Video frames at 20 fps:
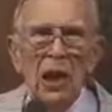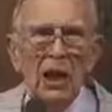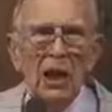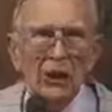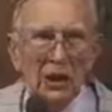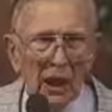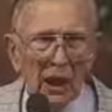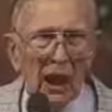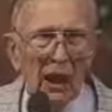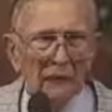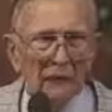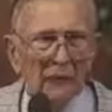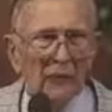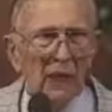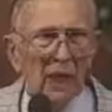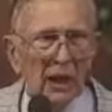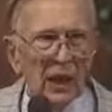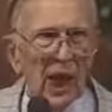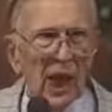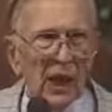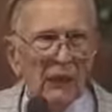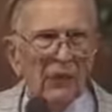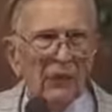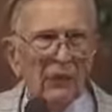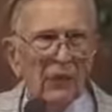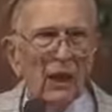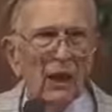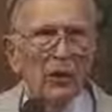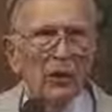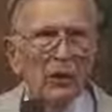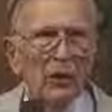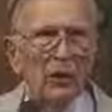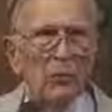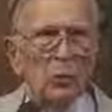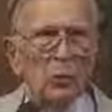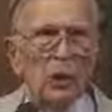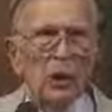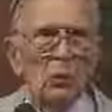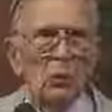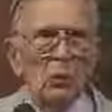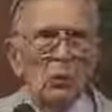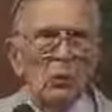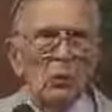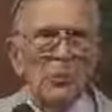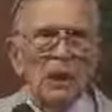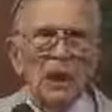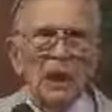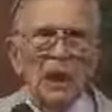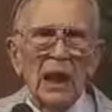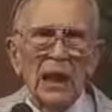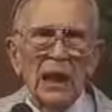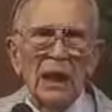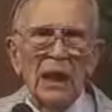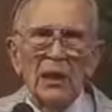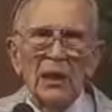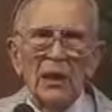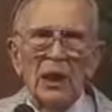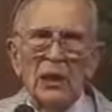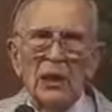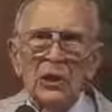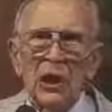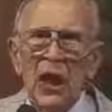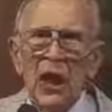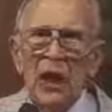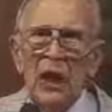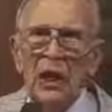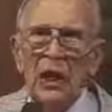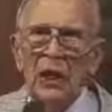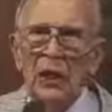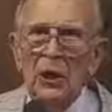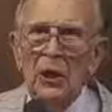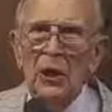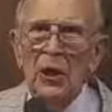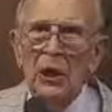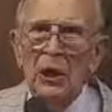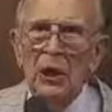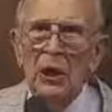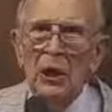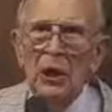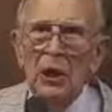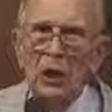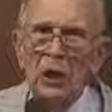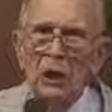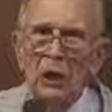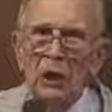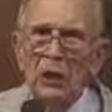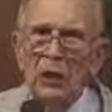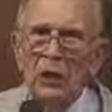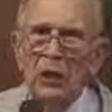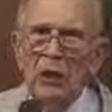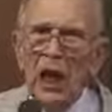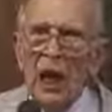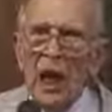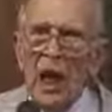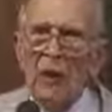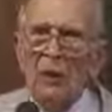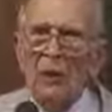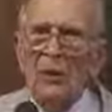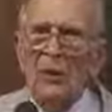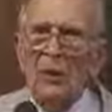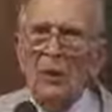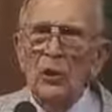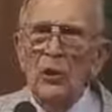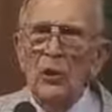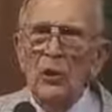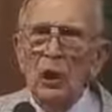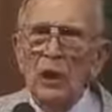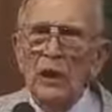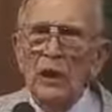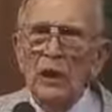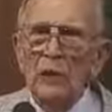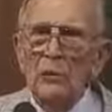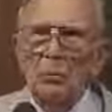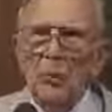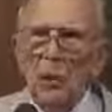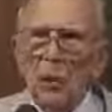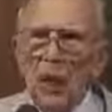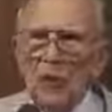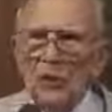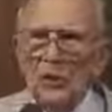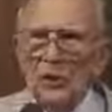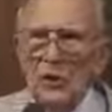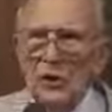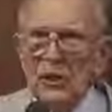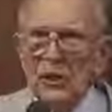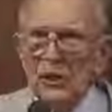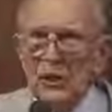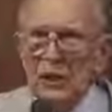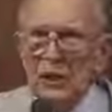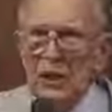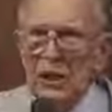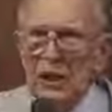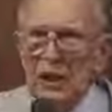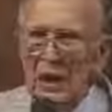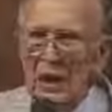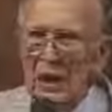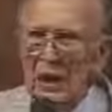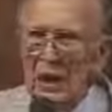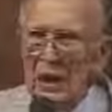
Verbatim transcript: I, I, that I felt that we were beginning to enter the time of the great apostasy.